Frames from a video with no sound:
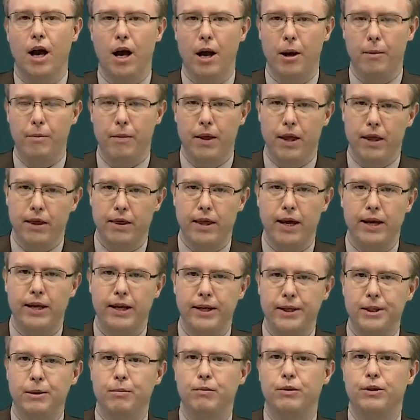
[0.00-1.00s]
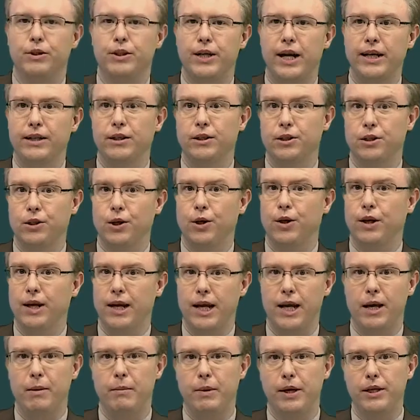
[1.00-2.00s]
um, they need to project a
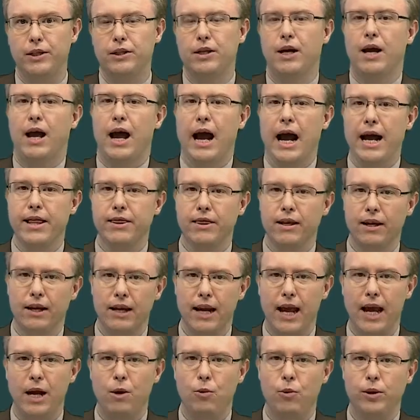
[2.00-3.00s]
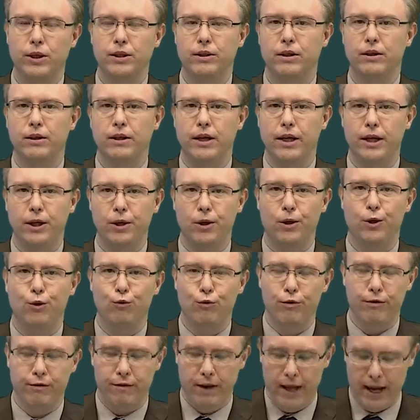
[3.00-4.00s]
certain image and the language that they
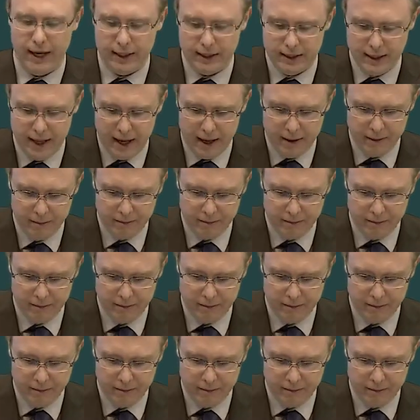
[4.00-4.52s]
use reflects that.